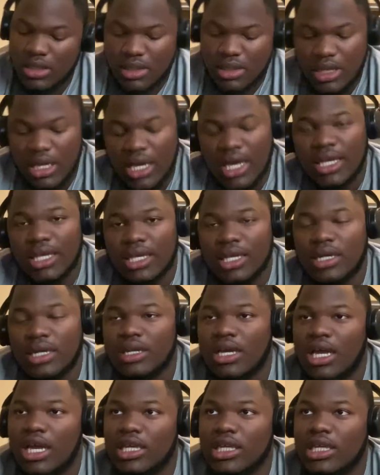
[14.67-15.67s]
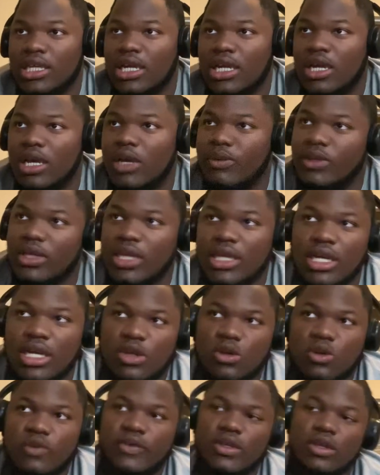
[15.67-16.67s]
I get it, how I be getting
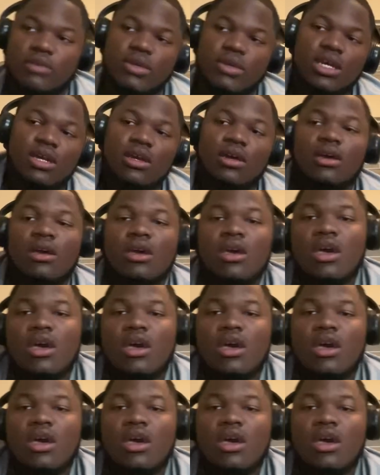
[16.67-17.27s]
on with it, man.